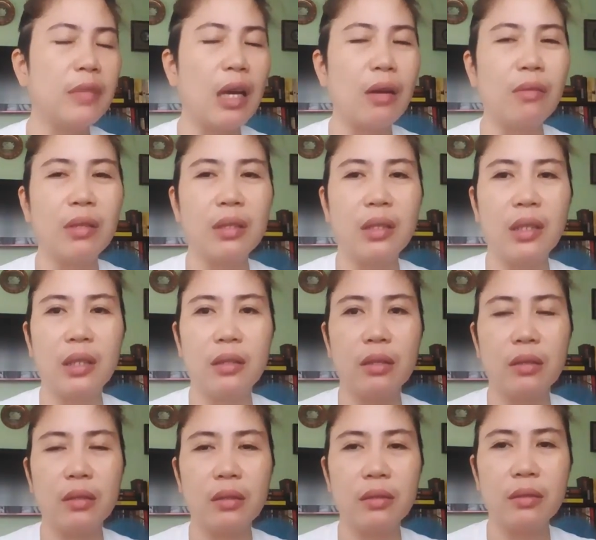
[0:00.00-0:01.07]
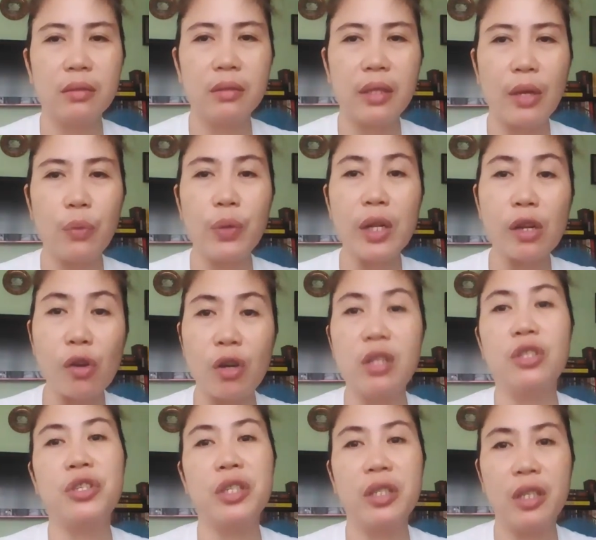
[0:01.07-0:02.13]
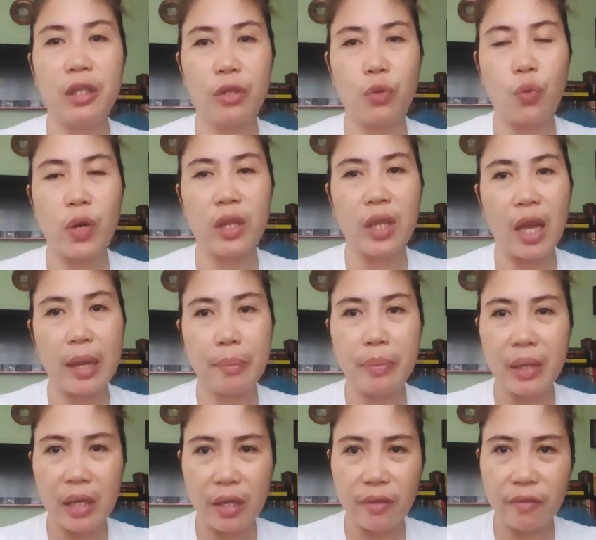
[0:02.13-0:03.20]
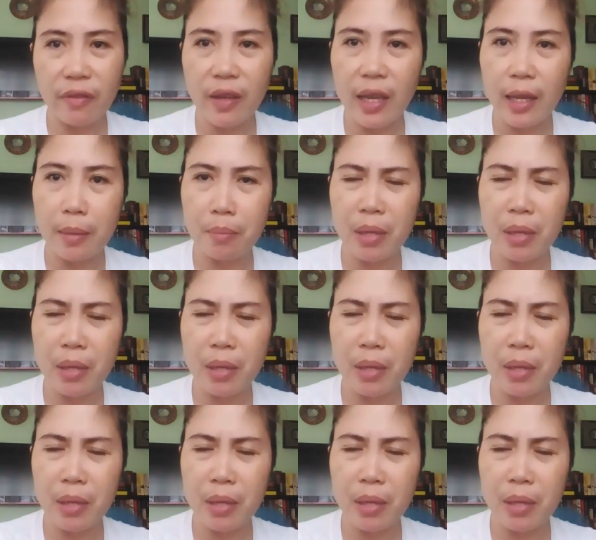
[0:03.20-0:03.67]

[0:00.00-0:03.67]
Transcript: tawag dito, they will contradict to what I believe in.